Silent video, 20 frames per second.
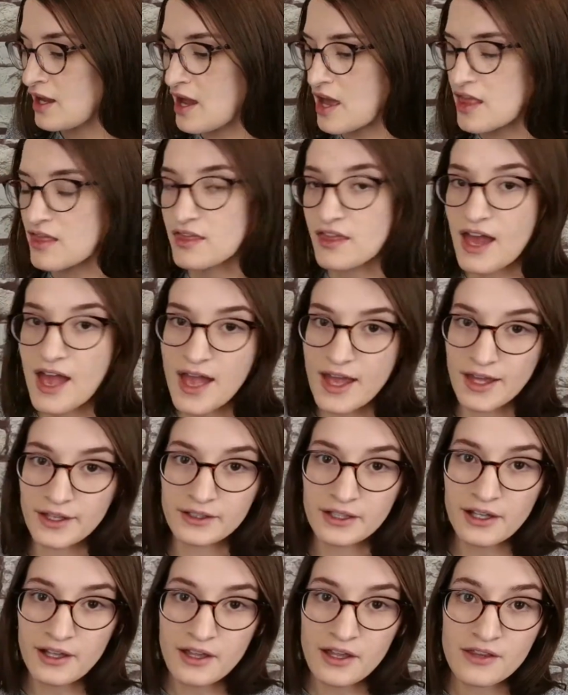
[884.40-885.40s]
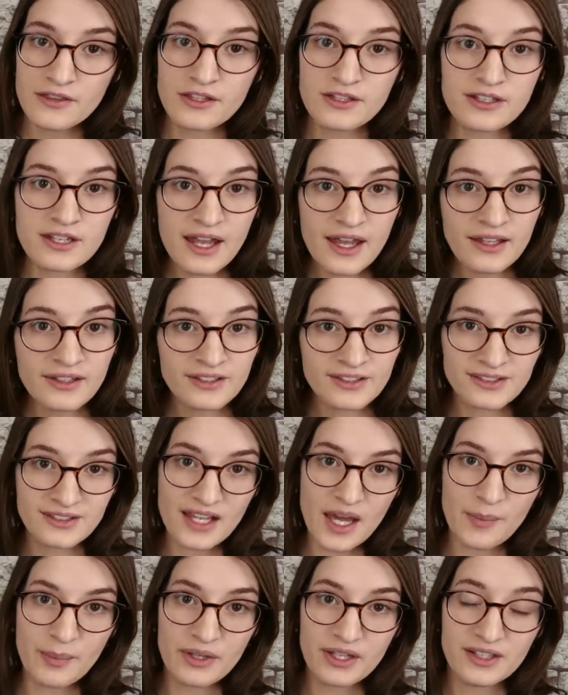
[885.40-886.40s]
And then the next
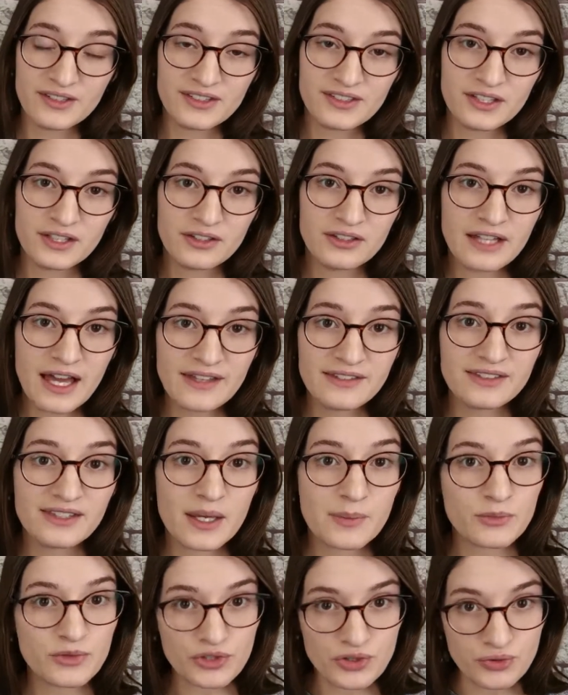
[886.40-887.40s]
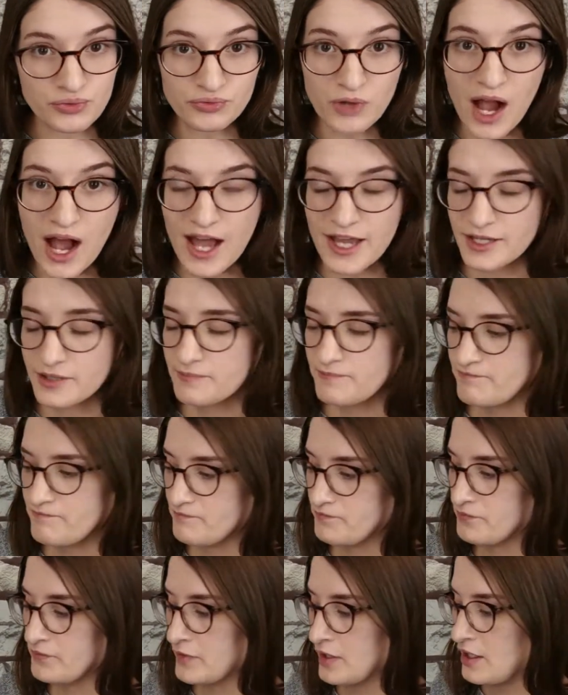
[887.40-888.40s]
step is to let them dry.
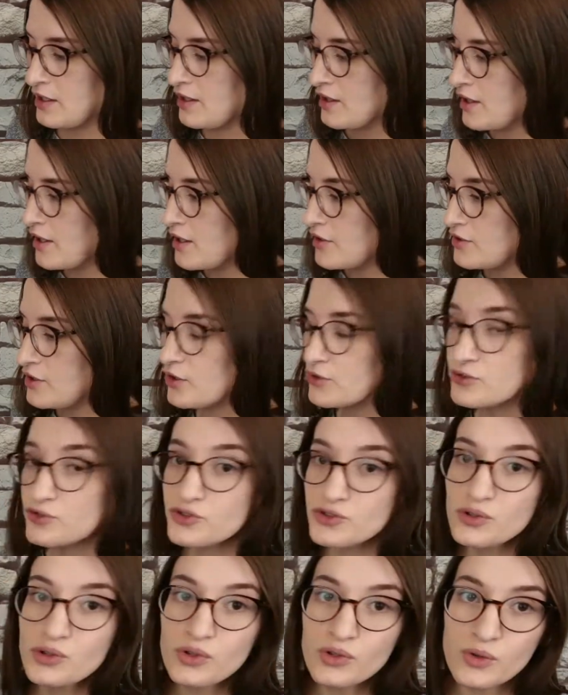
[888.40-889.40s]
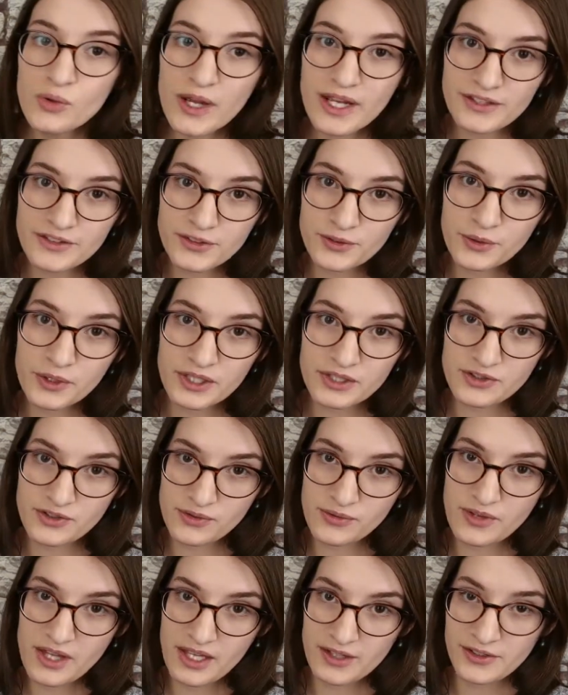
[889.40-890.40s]
There's two ways you can
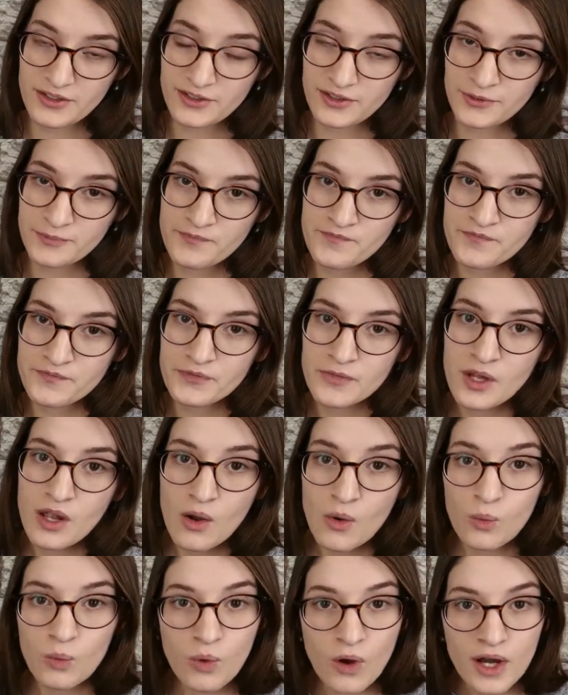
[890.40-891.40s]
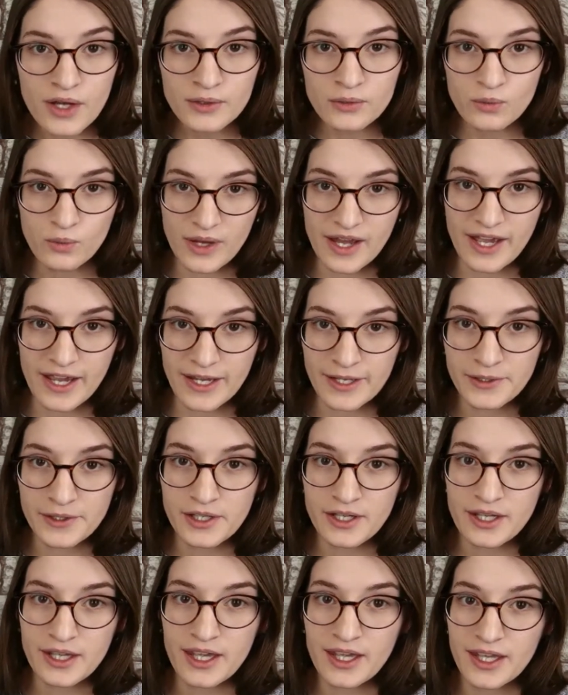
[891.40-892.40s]
do this. One way
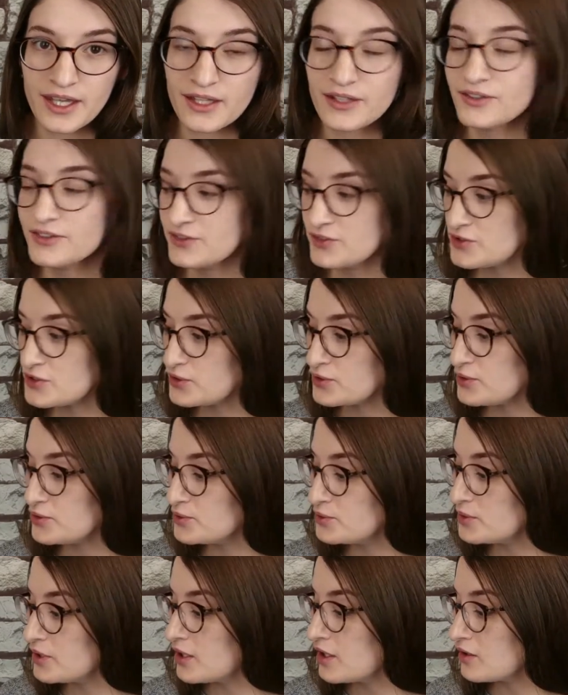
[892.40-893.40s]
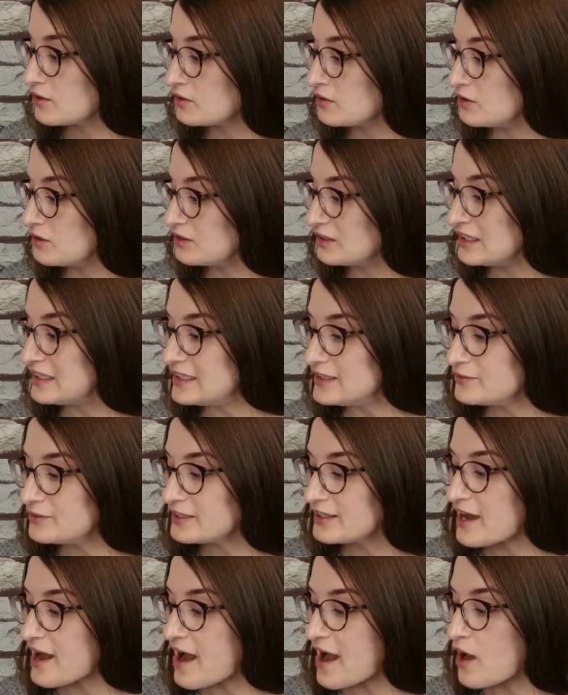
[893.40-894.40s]
is to leave
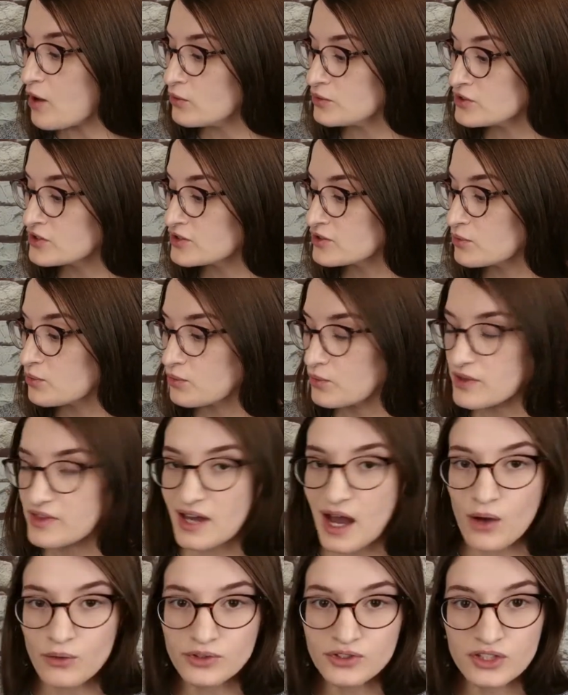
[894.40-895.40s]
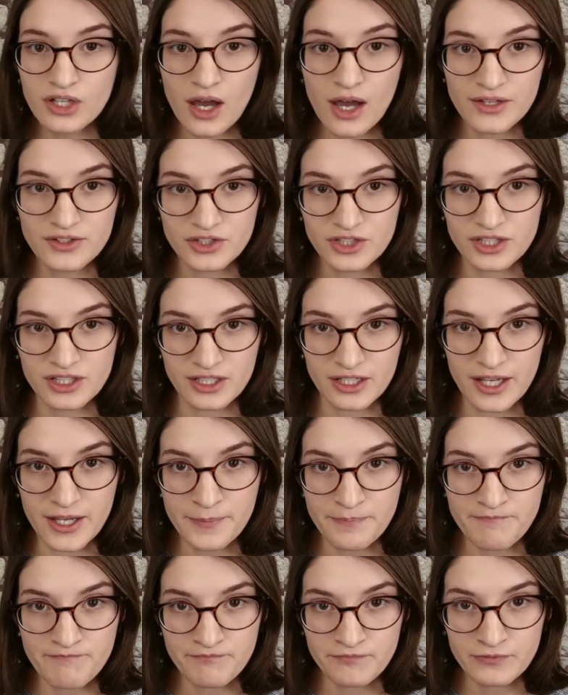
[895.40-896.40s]
it out without touching it.